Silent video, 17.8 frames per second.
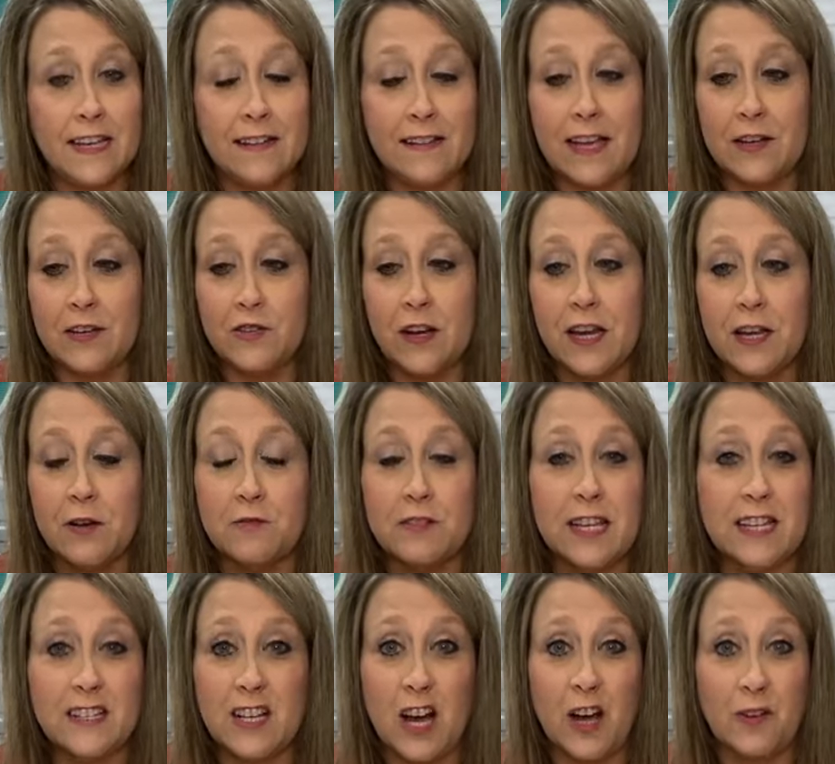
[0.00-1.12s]
that trick on
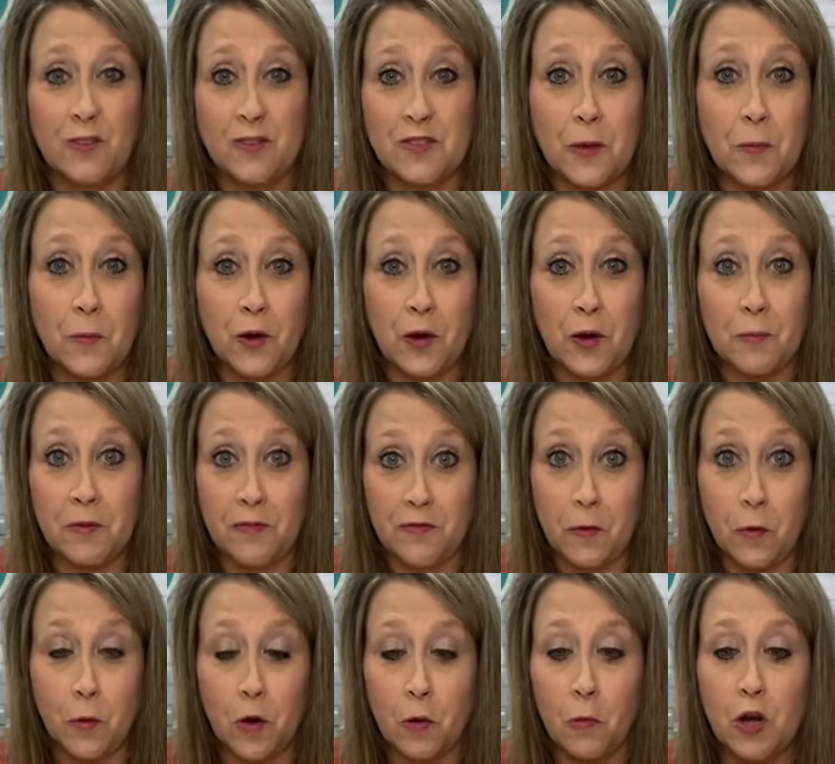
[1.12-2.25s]
TikTok or somewhere
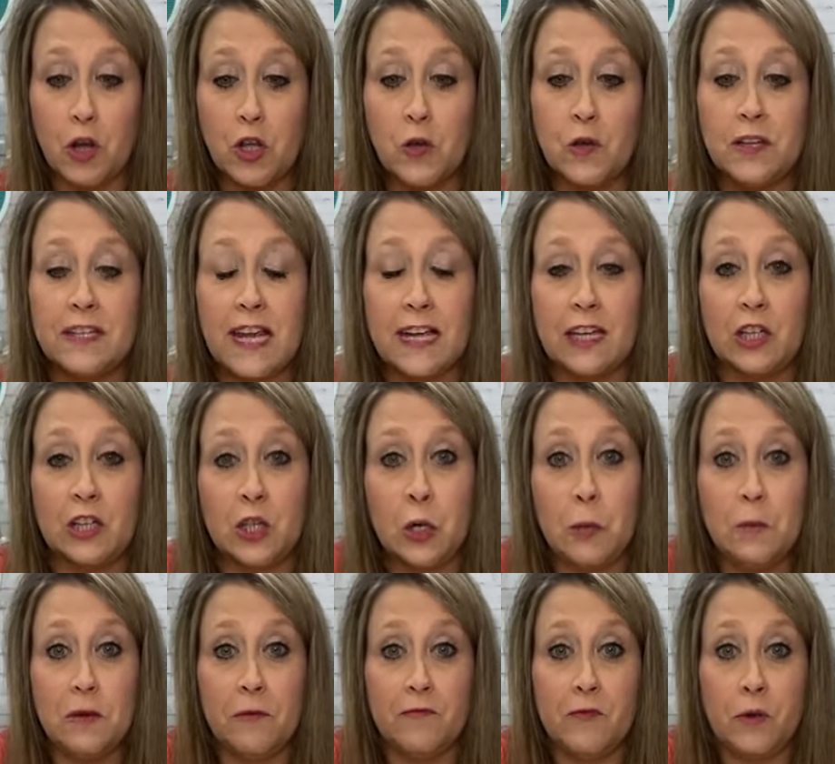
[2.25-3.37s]
before where you could take
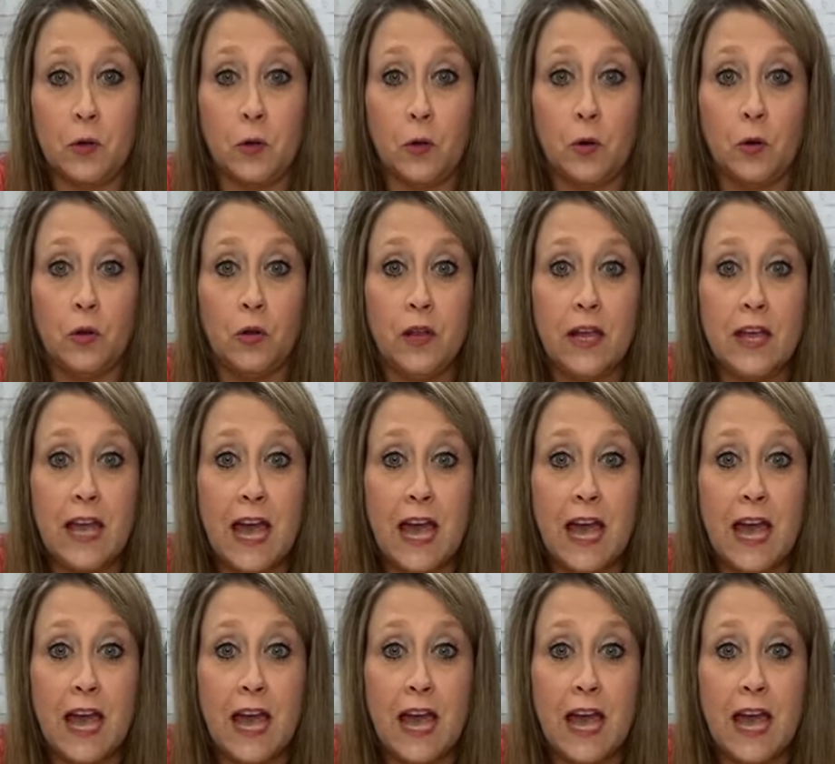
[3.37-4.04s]
aluminum foil